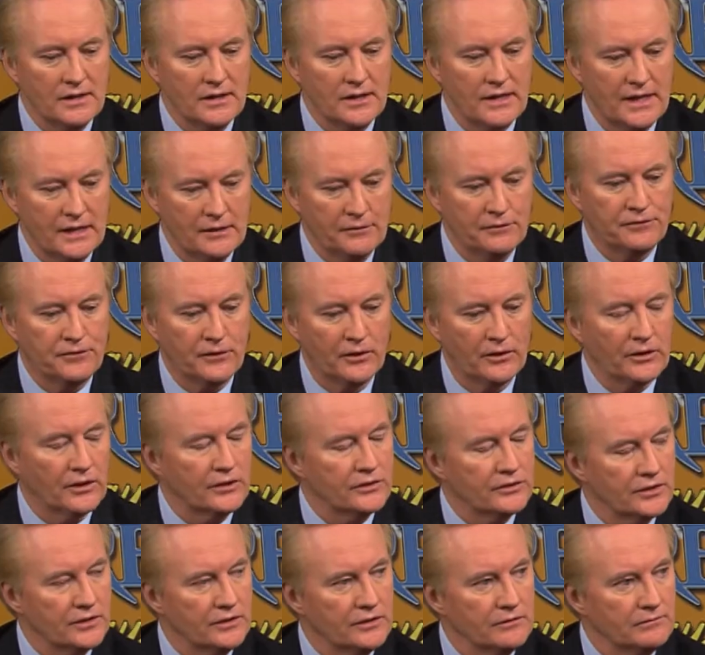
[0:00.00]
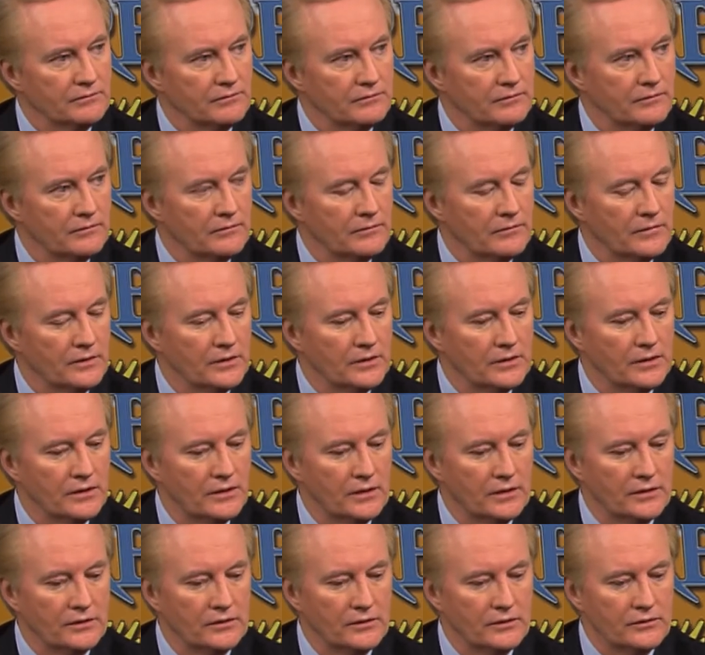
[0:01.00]
In Ferguson,
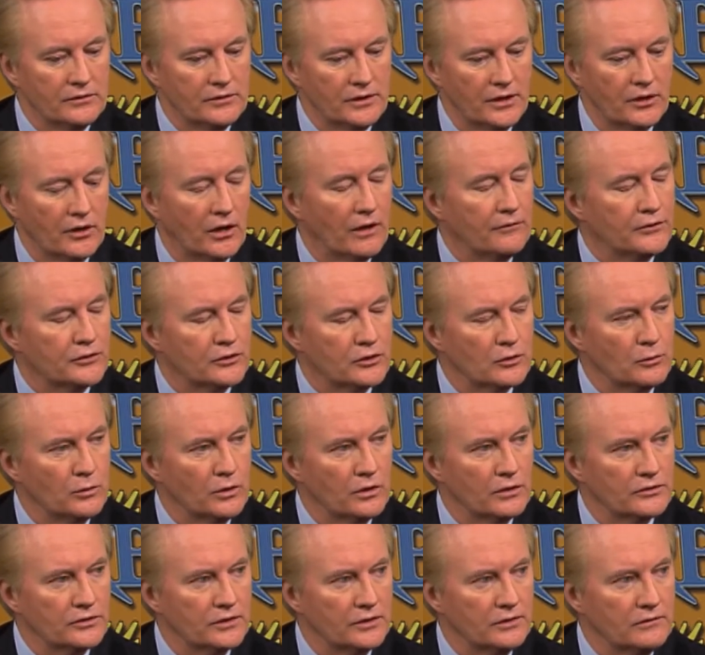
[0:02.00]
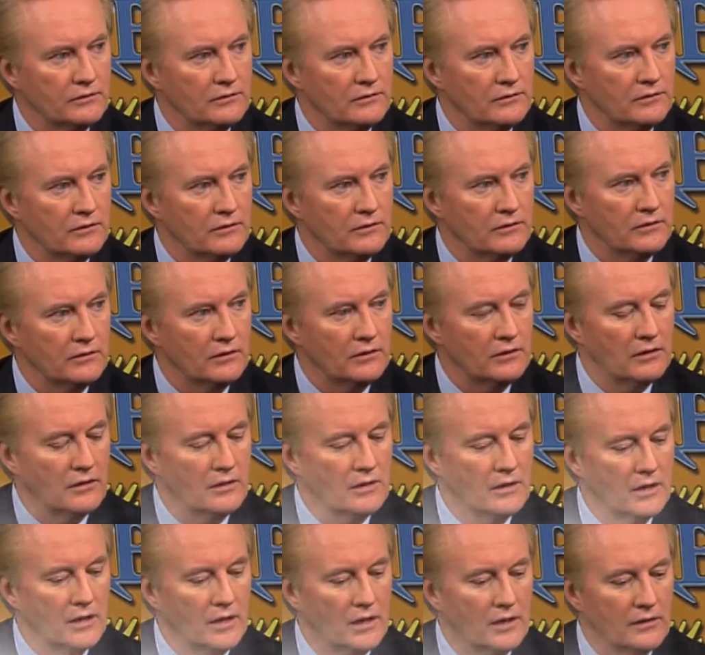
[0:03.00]
did Officer Wilson
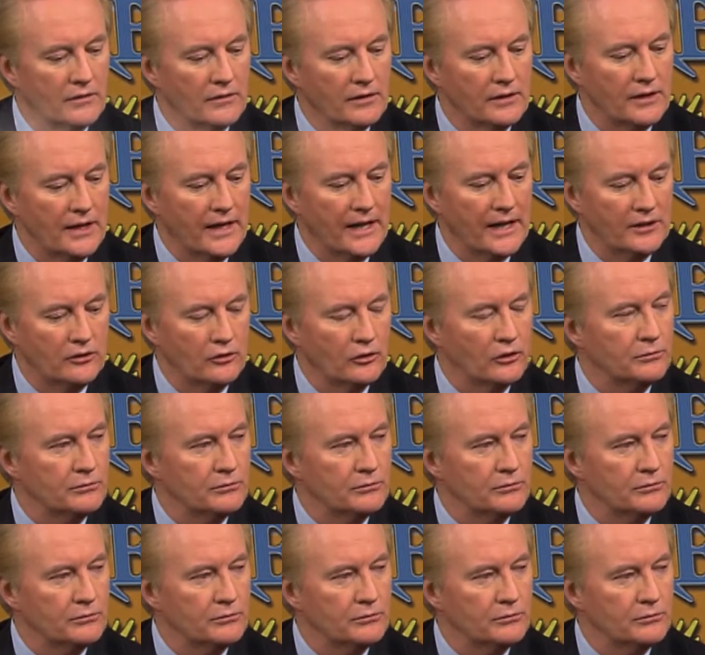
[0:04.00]
handle